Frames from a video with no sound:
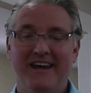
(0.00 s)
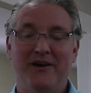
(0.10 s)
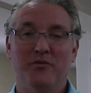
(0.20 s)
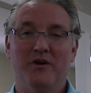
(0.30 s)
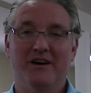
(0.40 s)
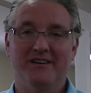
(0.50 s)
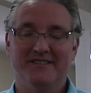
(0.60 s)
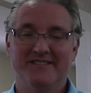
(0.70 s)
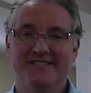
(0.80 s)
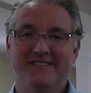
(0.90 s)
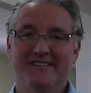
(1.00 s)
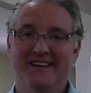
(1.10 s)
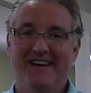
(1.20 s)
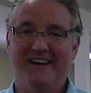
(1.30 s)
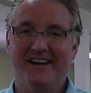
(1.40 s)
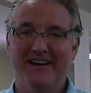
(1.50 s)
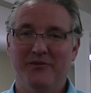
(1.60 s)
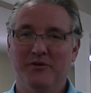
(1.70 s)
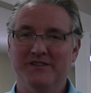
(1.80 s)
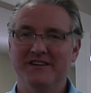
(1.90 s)
I
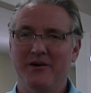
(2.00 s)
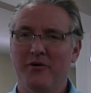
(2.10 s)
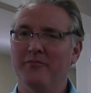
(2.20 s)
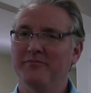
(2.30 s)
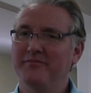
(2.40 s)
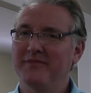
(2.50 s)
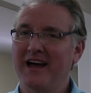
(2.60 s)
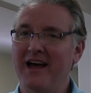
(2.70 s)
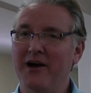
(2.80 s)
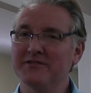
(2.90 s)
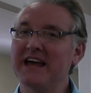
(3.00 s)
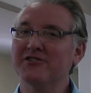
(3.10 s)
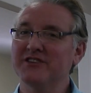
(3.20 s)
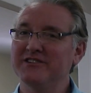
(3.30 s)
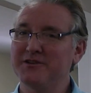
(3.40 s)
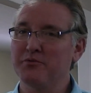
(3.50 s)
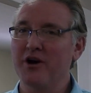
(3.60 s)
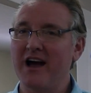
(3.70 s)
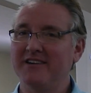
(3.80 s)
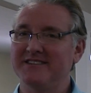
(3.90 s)
was actually
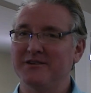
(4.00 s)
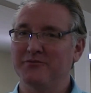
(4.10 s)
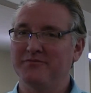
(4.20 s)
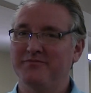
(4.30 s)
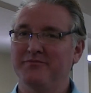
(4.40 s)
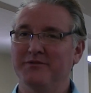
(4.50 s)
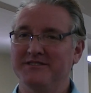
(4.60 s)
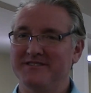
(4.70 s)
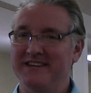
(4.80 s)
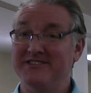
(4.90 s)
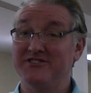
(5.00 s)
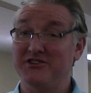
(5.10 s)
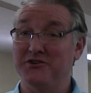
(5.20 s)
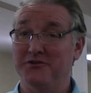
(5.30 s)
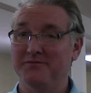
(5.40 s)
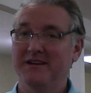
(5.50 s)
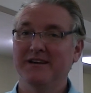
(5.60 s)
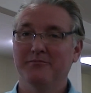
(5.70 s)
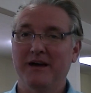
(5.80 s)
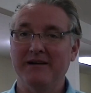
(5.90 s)
surprised it was this soon,
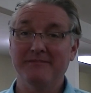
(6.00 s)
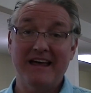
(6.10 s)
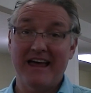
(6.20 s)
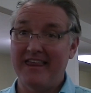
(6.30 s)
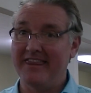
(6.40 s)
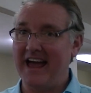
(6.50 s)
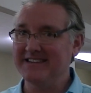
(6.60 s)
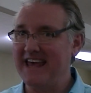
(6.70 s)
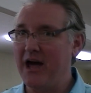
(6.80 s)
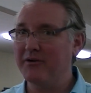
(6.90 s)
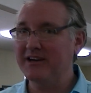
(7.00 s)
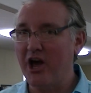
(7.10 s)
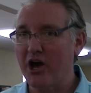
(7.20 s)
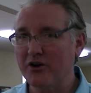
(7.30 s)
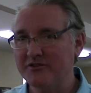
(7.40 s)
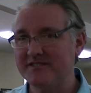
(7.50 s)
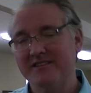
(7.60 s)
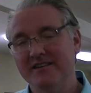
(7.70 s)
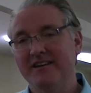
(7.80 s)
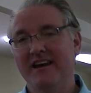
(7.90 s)
but that's how it goes.